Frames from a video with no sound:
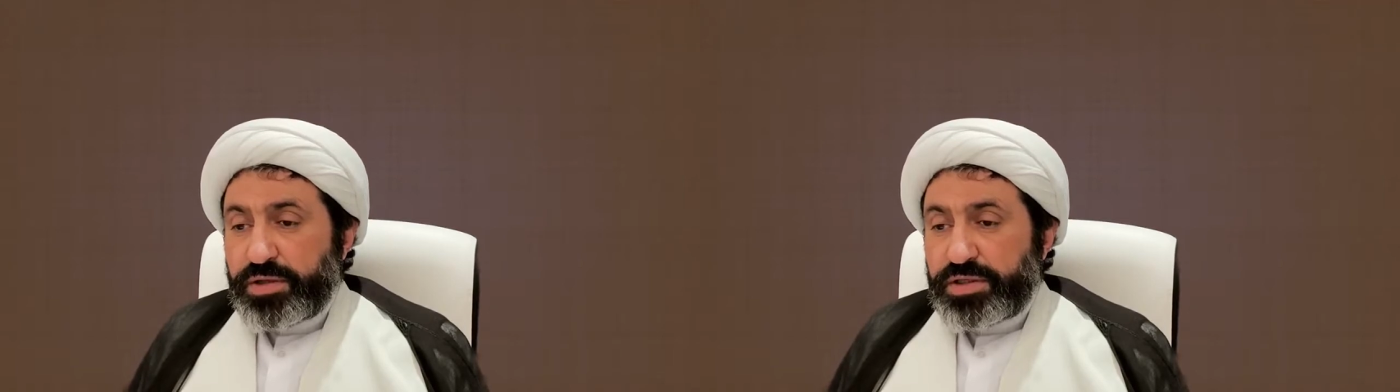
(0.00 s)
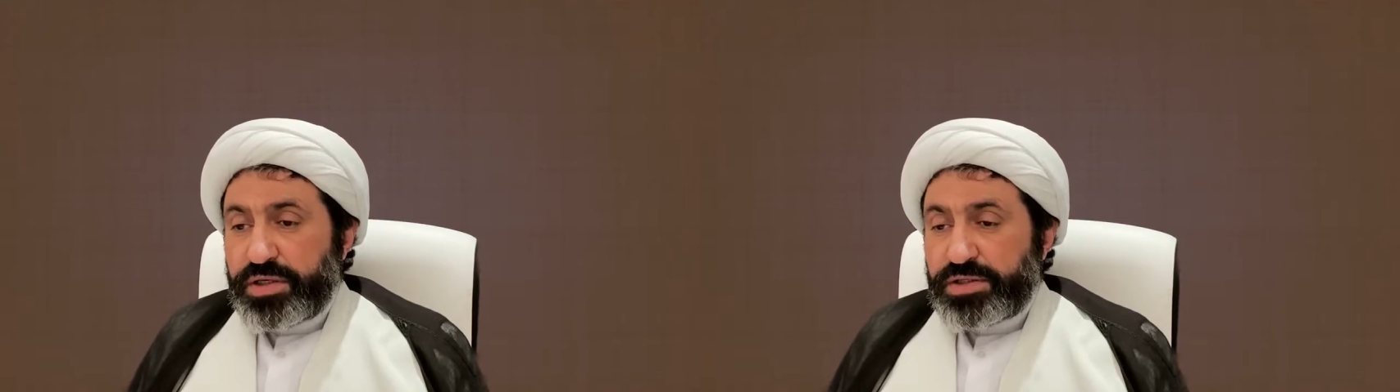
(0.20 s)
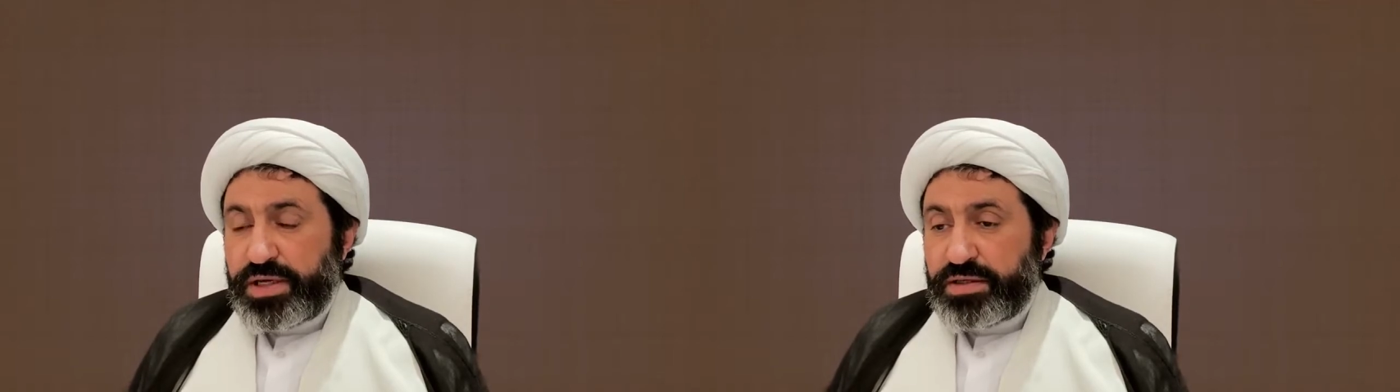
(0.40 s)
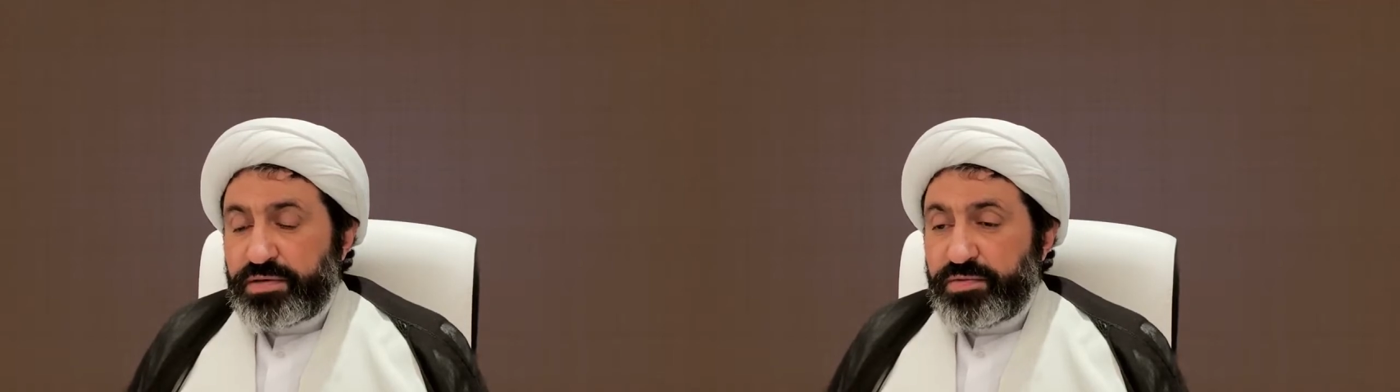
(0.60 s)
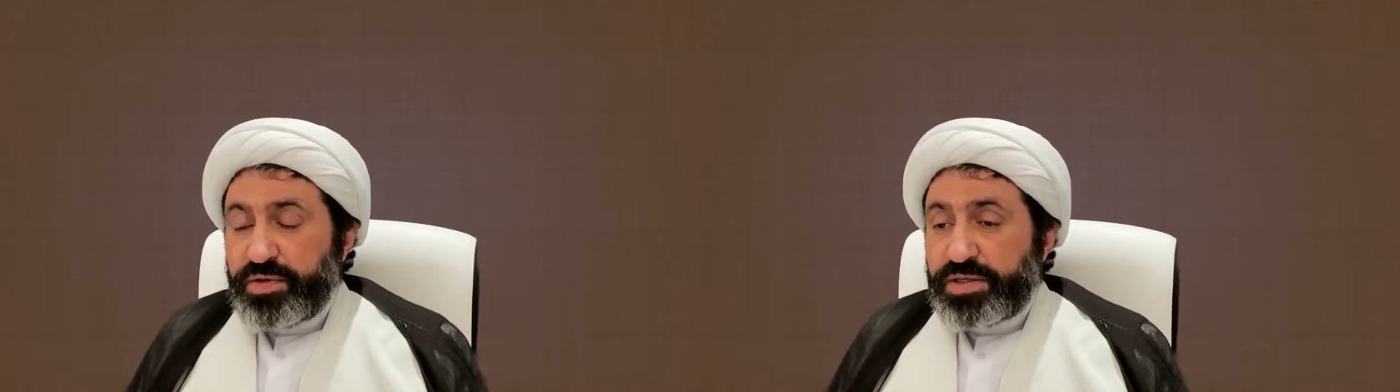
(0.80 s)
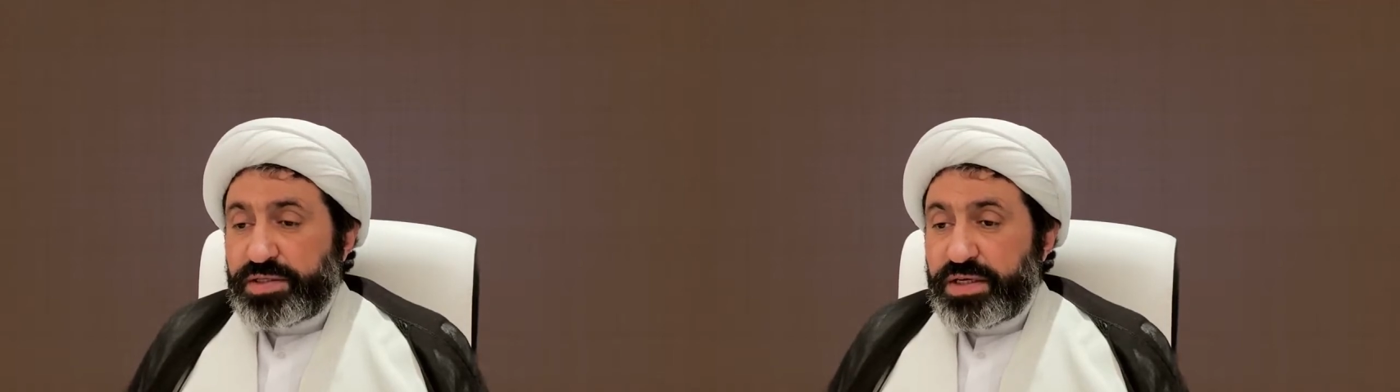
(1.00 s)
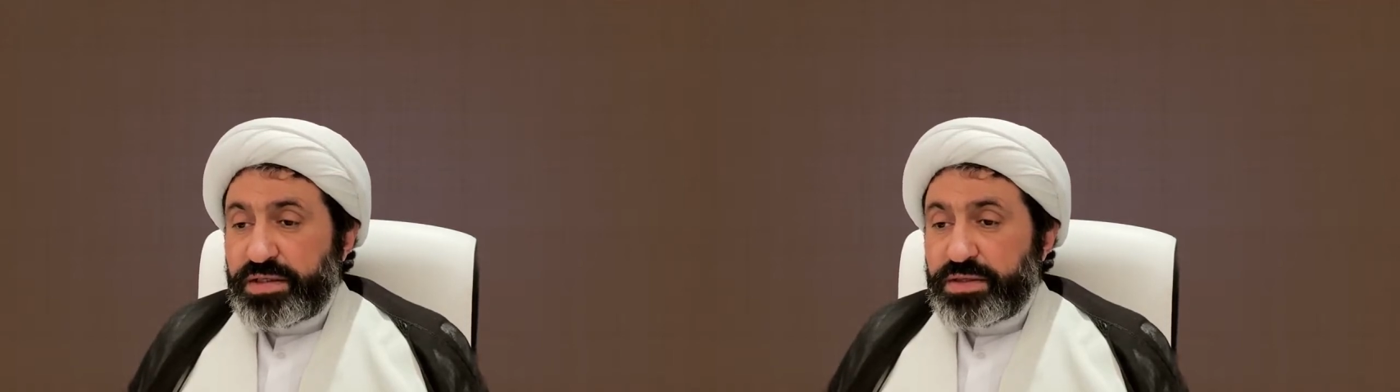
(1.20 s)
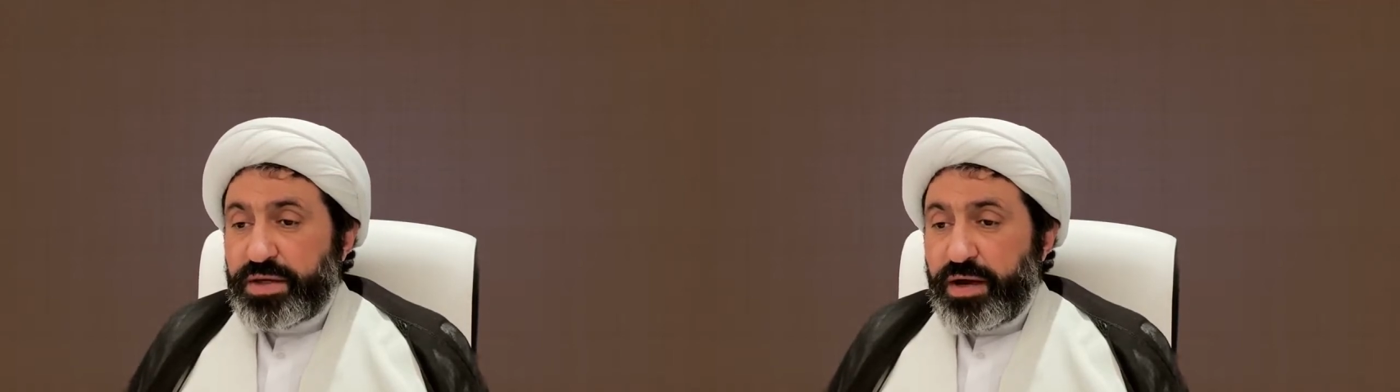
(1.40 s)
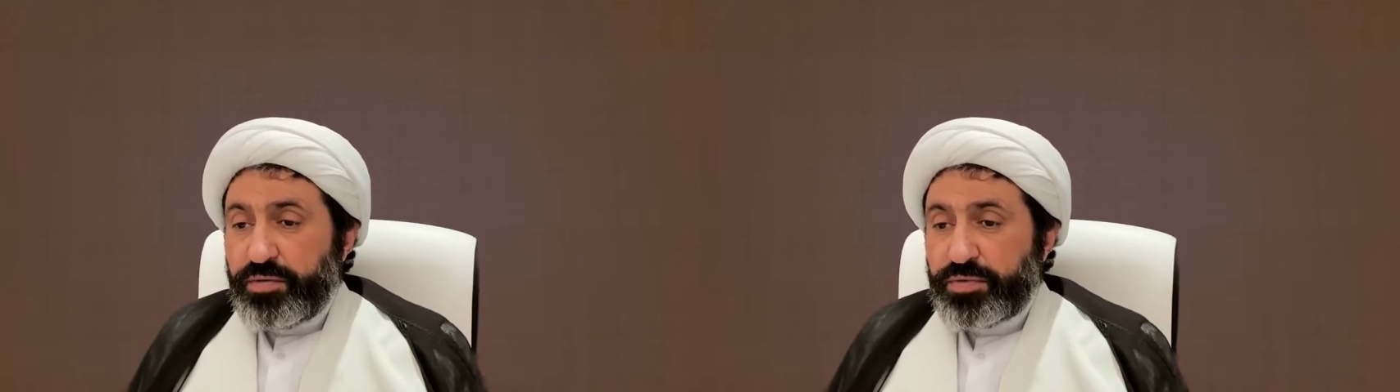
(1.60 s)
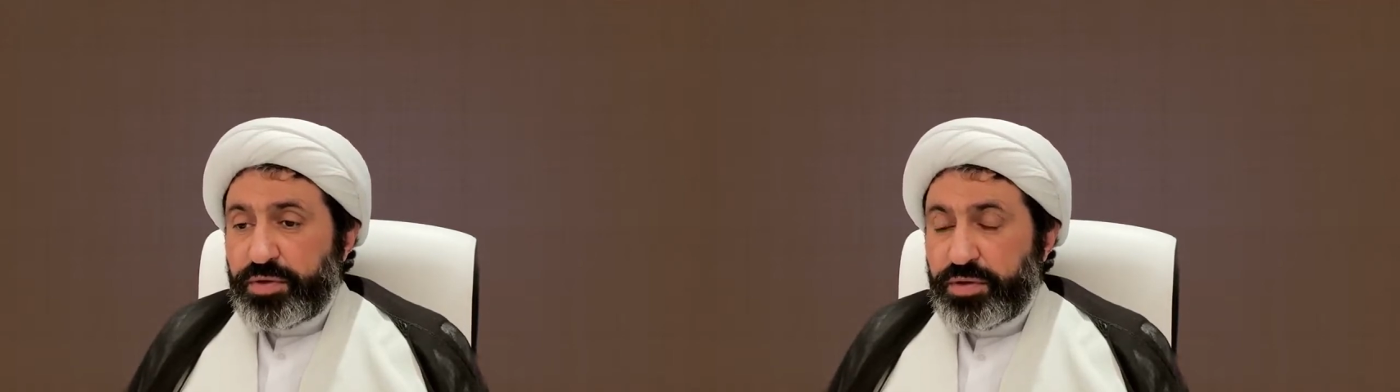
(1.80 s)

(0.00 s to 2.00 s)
says that we sent down